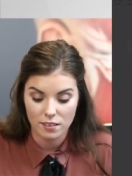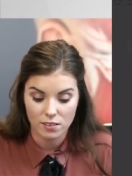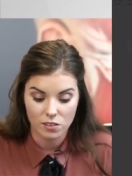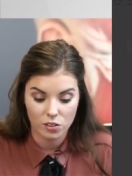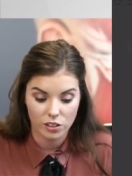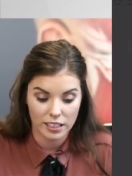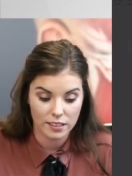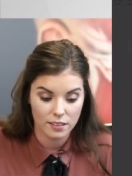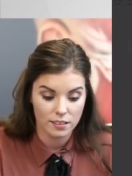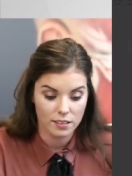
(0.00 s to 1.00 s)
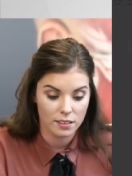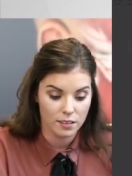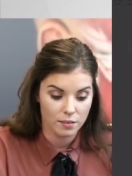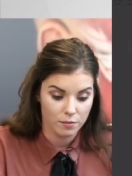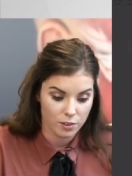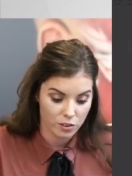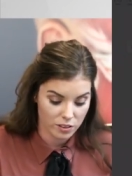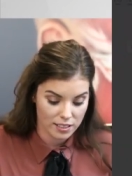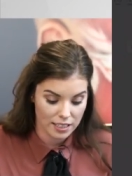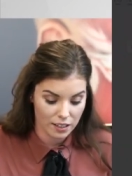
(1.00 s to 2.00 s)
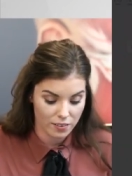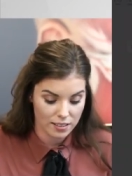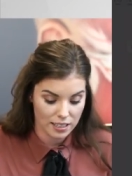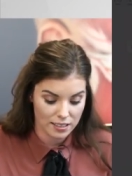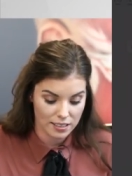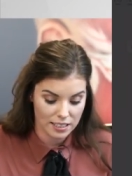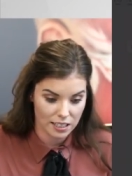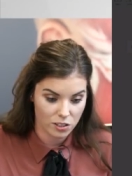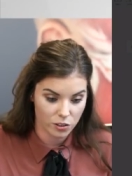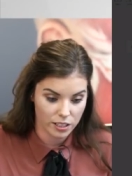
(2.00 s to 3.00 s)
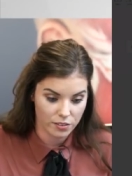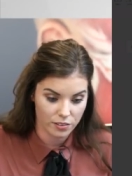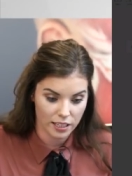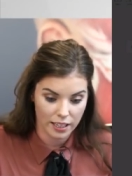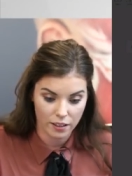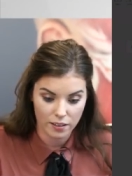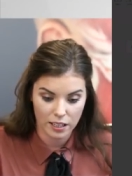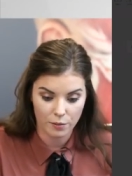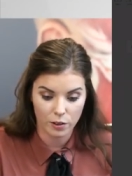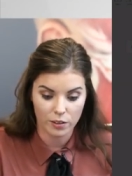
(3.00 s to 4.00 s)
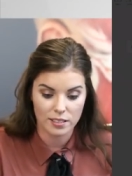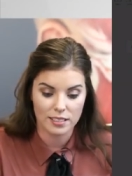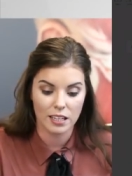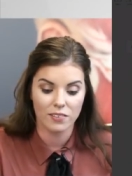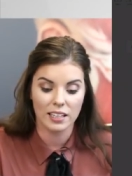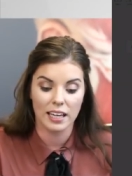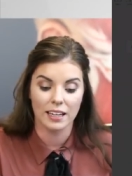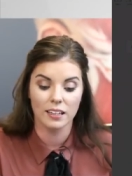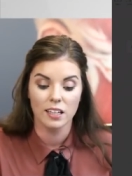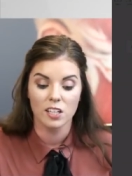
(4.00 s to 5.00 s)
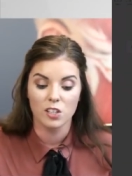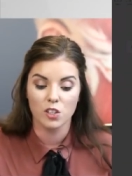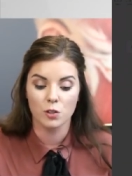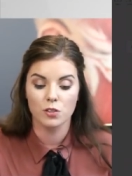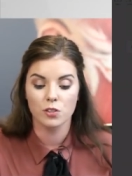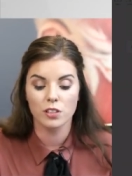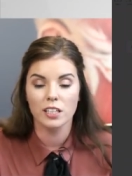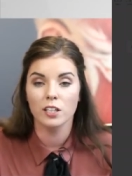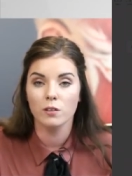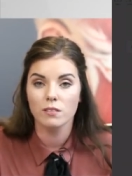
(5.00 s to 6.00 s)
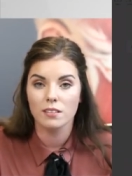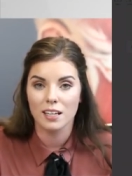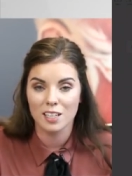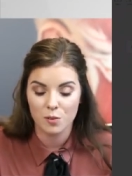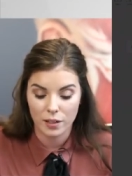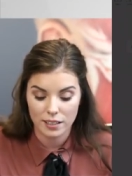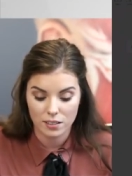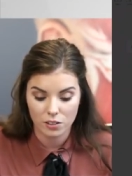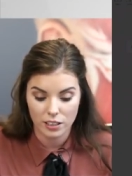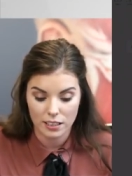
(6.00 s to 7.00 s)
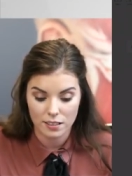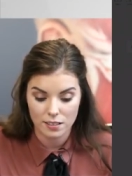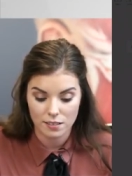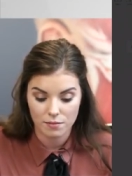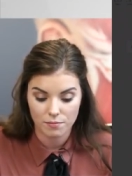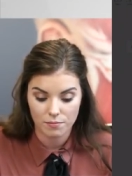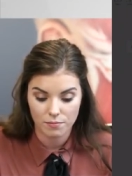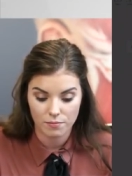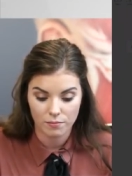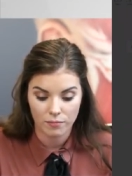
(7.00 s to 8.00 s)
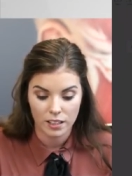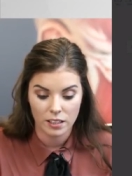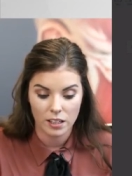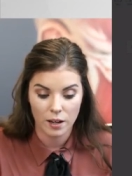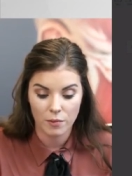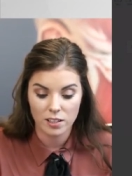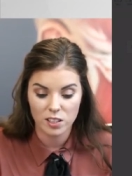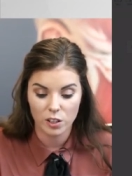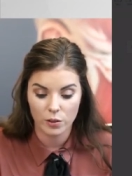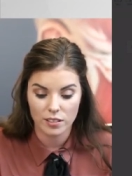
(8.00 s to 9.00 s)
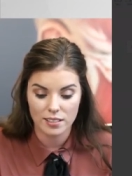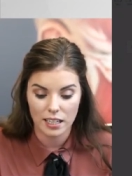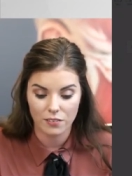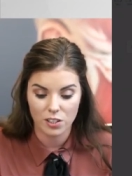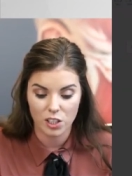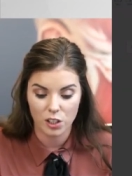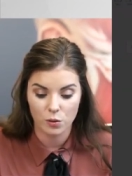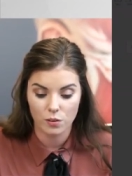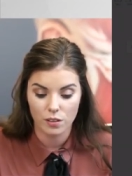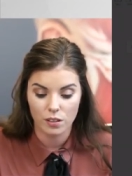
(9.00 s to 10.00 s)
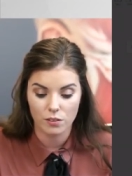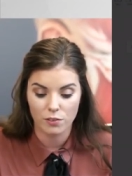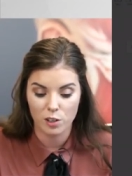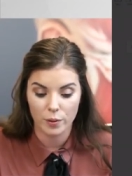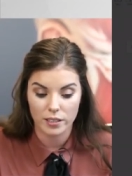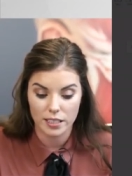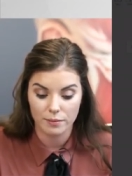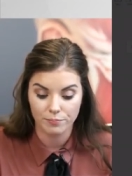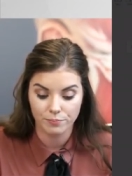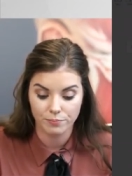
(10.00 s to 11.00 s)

screen just going to save this as the deltoid for now and I'm going to save it again to study notes and my screens. I'm also going to save it to the full body.